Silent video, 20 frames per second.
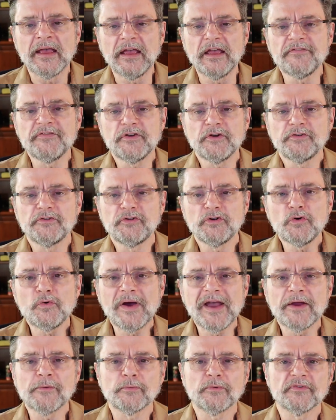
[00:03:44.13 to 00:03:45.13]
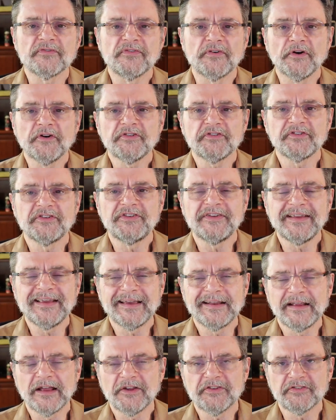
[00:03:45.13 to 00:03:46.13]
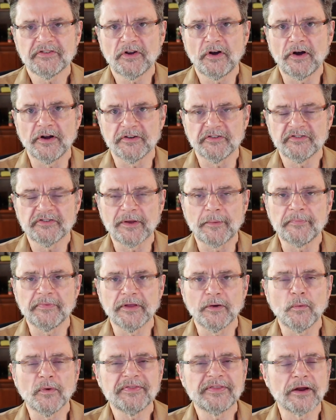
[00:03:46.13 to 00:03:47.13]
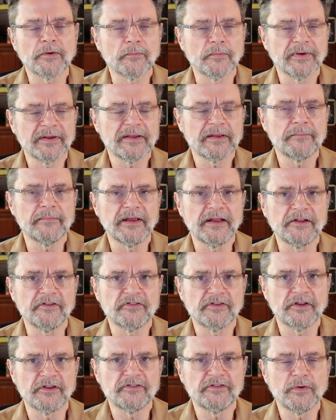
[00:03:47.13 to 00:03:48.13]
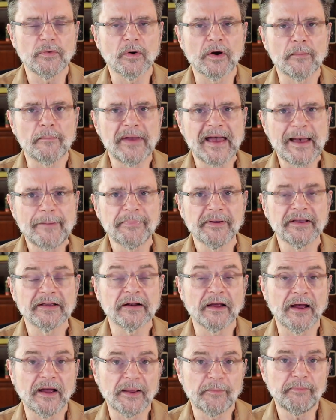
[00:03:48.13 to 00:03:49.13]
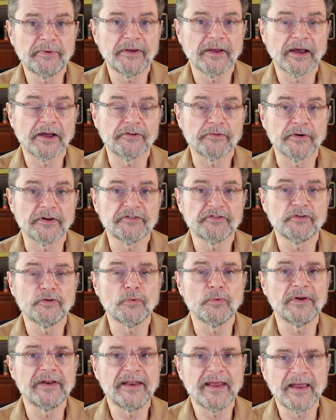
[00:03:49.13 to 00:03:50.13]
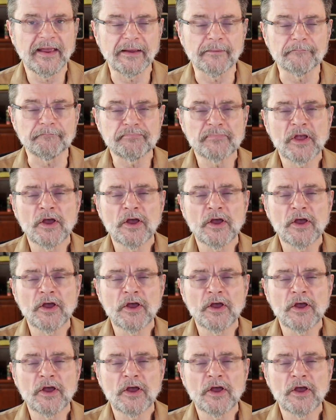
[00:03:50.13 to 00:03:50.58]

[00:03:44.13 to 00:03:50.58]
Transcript: If you do a reverse DNS on something, what that really means is you are mapping an IP address to a name.